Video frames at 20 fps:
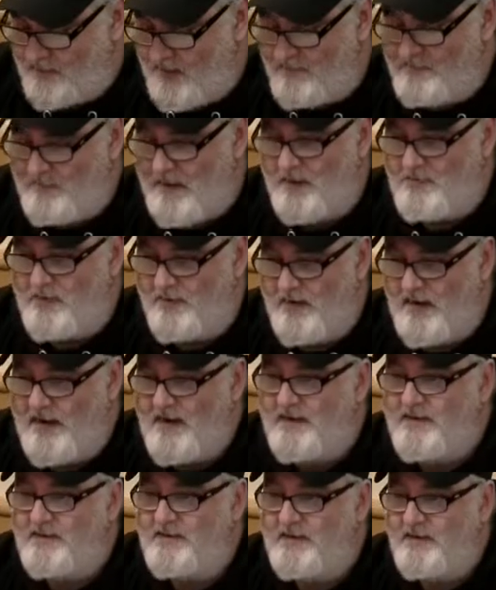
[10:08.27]
drive-by
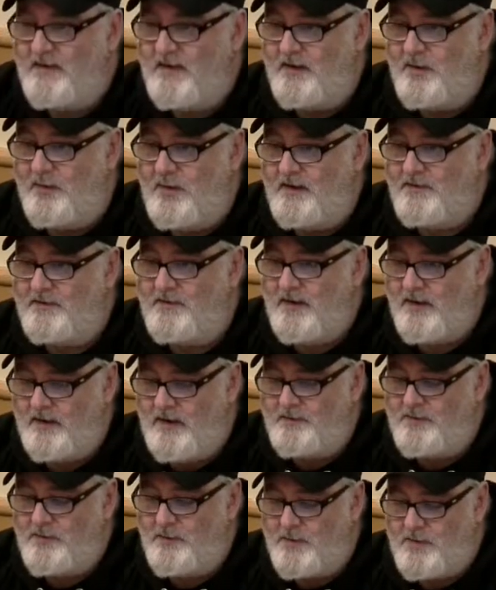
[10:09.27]
parades, it
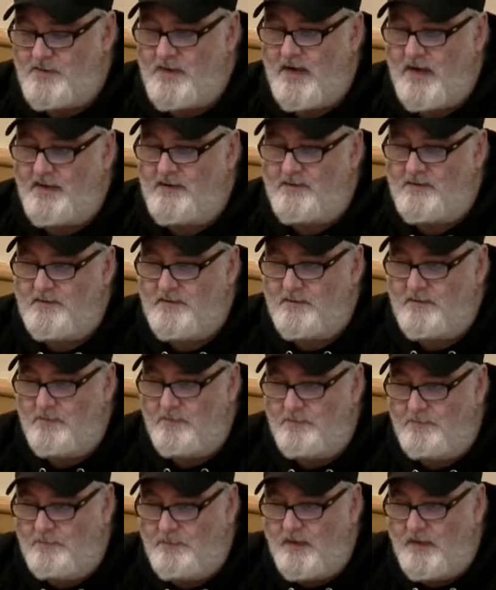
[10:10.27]
gives you a chance
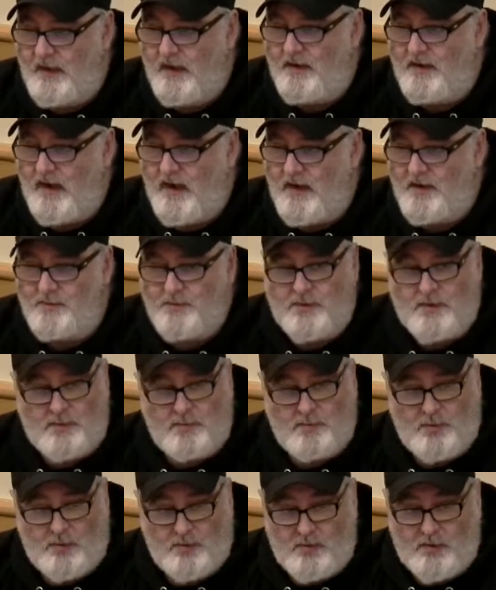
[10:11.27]
to engage with the
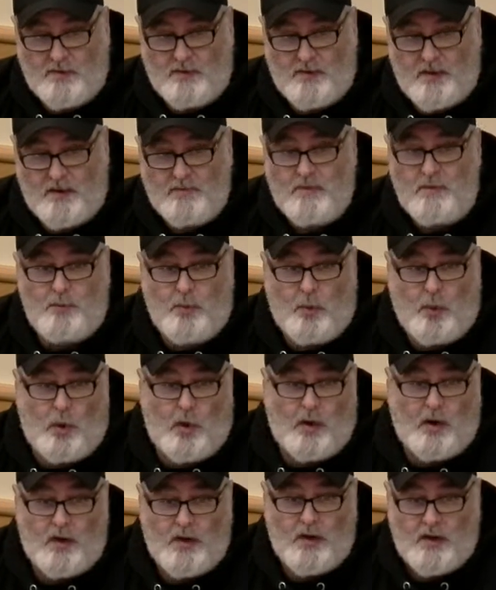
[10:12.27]
community even
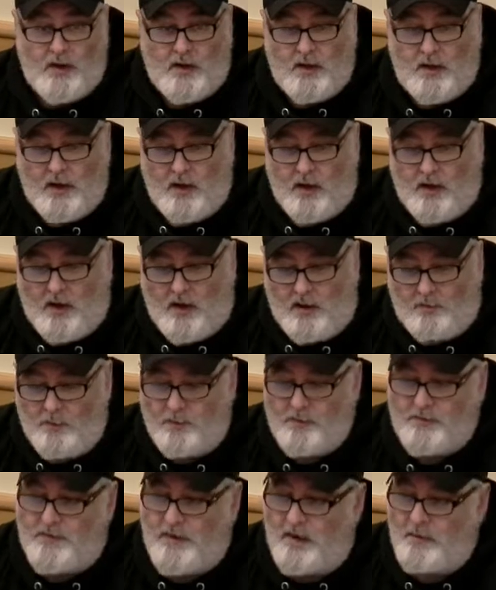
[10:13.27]
more.
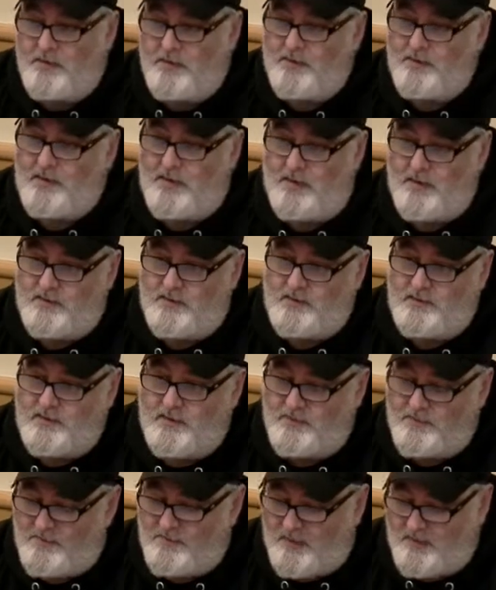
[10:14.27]
We'll start with
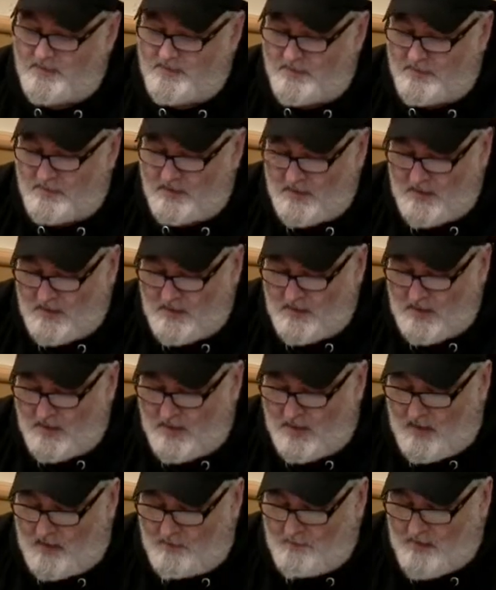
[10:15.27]
Chief Freitzel.
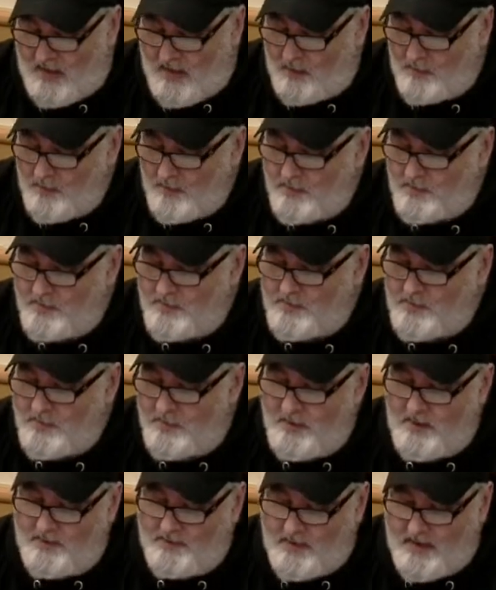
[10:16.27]
How are you
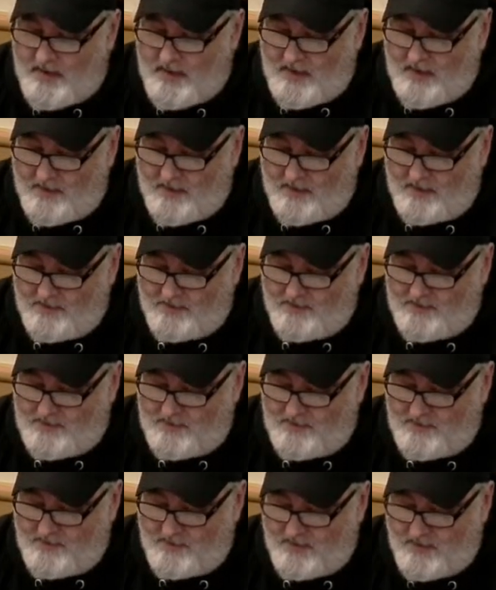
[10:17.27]
enjoying that? And is
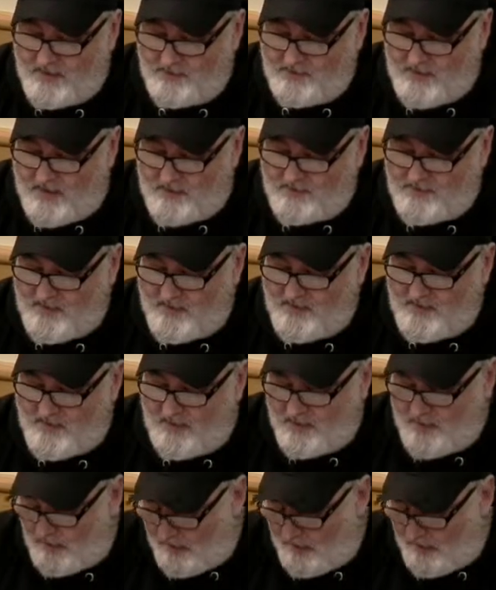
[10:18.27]
that like